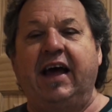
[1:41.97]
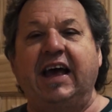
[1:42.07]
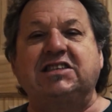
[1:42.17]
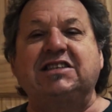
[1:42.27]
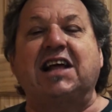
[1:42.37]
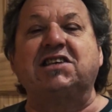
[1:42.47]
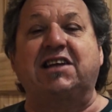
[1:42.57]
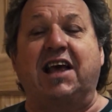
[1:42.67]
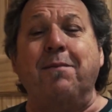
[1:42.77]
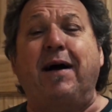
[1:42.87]
It's
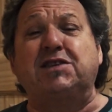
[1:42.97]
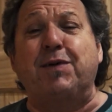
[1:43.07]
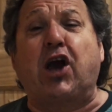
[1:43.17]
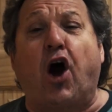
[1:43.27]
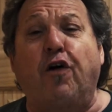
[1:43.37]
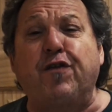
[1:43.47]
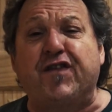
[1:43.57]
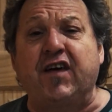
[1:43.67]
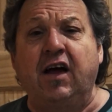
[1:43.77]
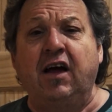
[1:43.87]
dusty. It makes me
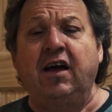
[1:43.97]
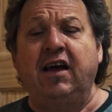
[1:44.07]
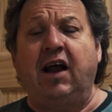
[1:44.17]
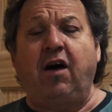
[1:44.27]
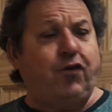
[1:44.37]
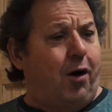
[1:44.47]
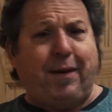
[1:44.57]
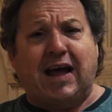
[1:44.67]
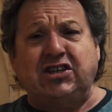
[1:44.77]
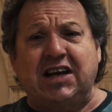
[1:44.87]
cough. You know, I've got a
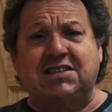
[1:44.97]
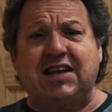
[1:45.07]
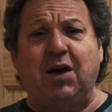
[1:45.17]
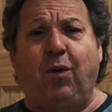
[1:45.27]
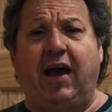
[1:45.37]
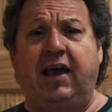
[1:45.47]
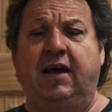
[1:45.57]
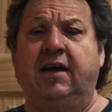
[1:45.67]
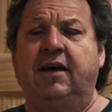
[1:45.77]
bad chest anyway.